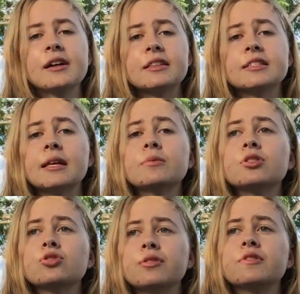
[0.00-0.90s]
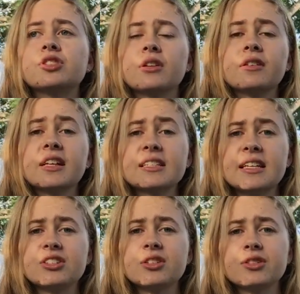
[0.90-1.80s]
The same is true for
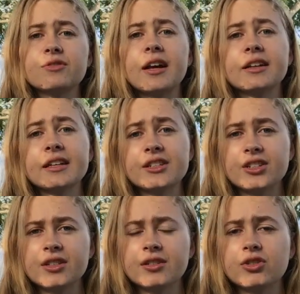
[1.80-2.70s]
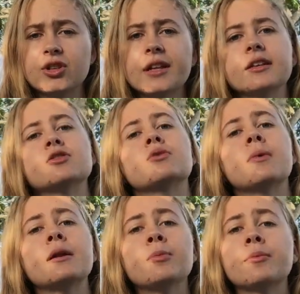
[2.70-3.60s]
generalizations surrounding Indigenous Australians, with
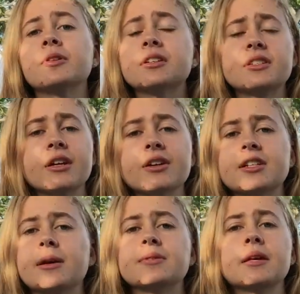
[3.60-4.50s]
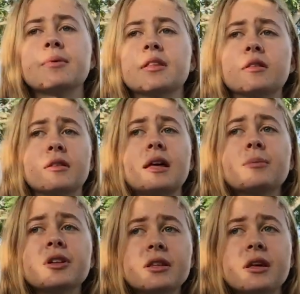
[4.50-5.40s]
many popular stereotypes
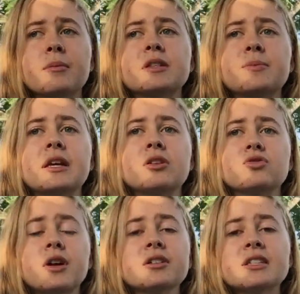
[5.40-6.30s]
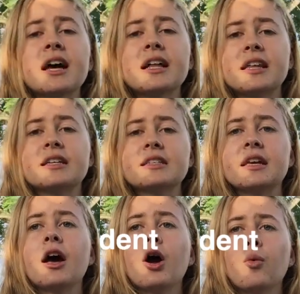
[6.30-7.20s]
labeling them as being drunks, lazy,
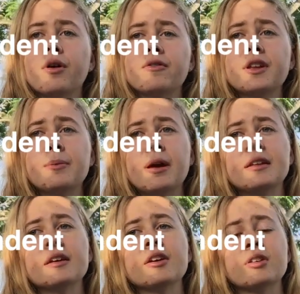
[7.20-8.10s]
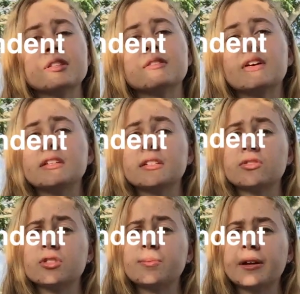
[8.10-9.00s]
welfare-dependent, aggressive, and
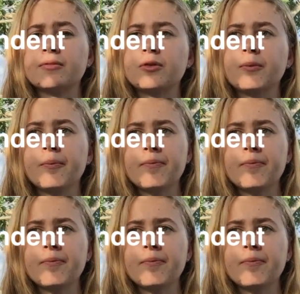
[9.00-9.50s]
disrespectful.